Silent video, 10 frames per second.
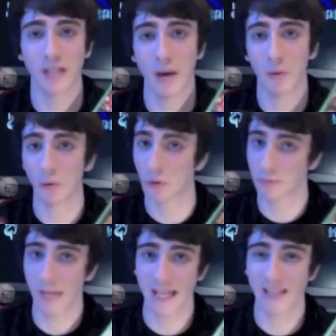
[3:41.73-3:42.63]
how awesome
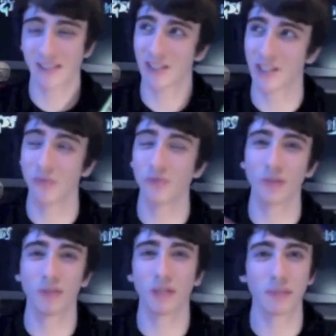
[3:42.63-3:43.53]
that is, because I don't generally